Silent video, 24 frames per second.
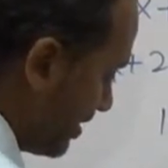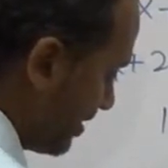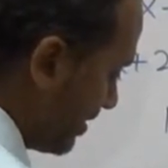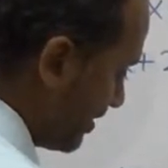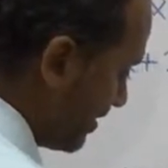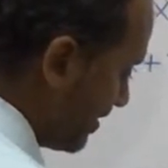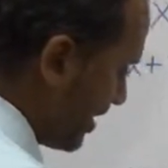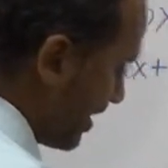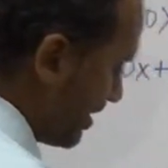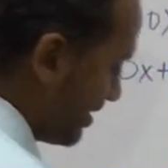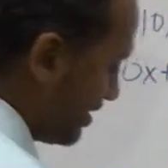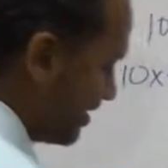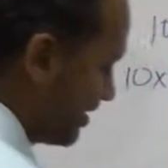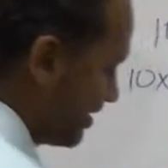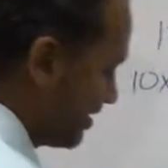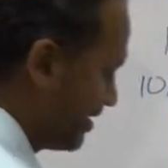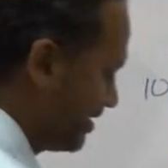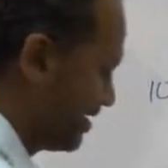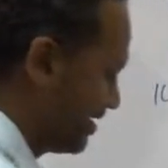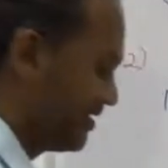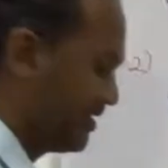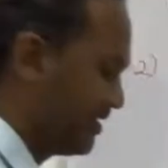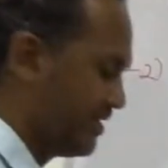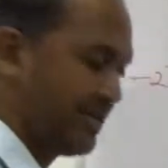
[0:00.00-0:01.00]
get
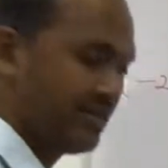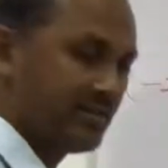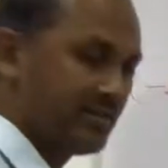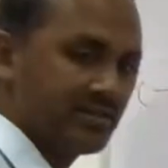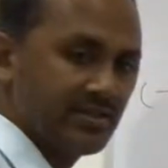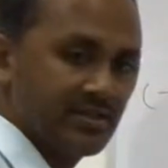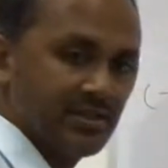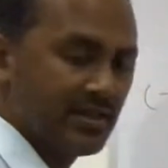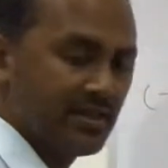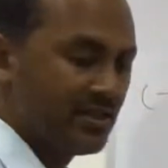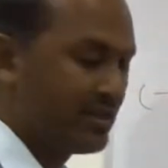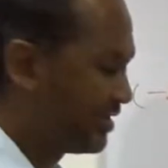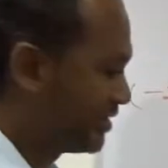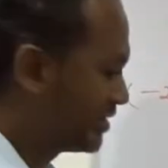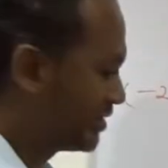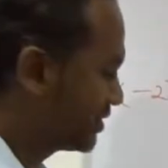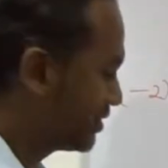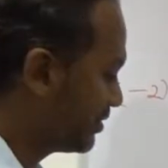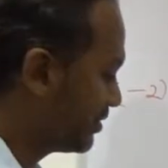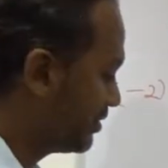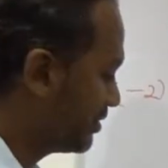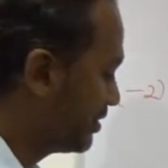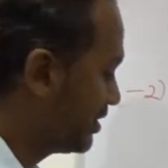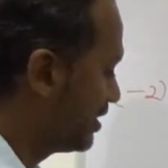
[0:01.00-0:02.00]
that.
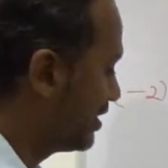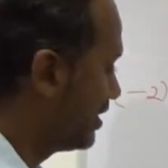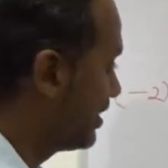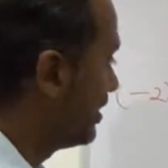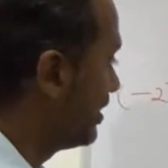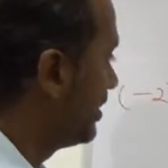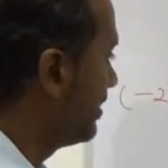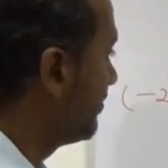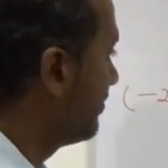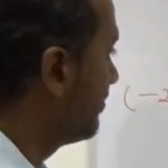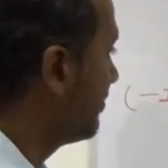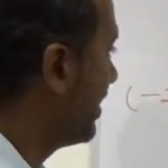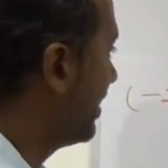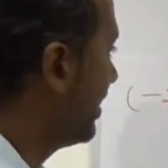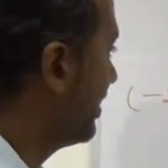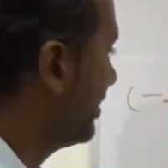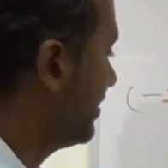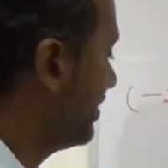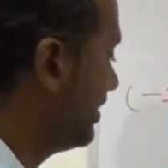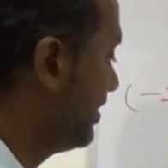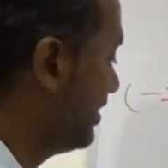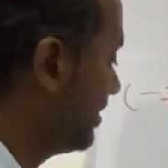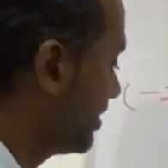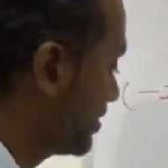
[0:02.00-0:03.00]
So
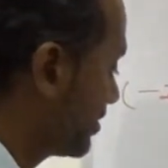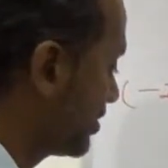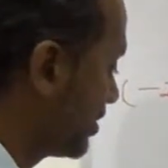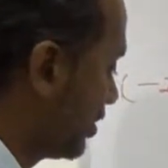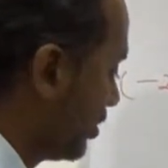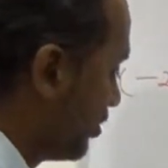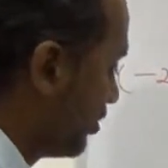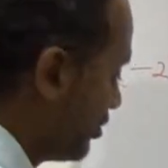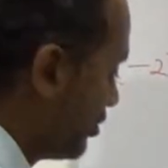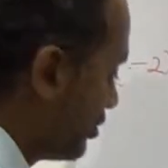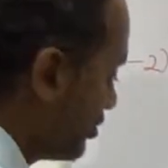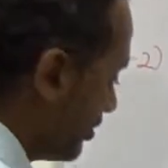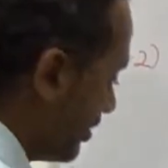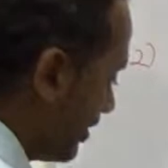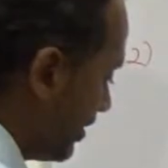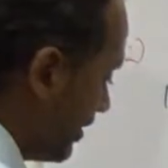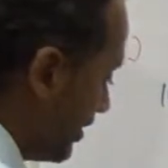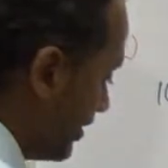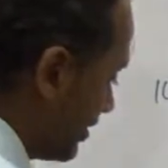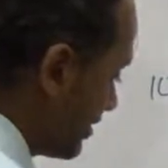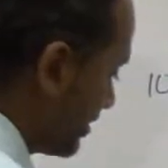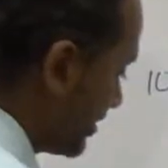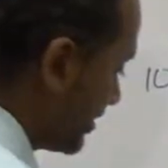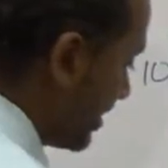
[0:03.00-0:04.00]
finally, the solution
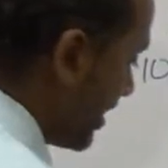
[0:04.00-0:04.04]
is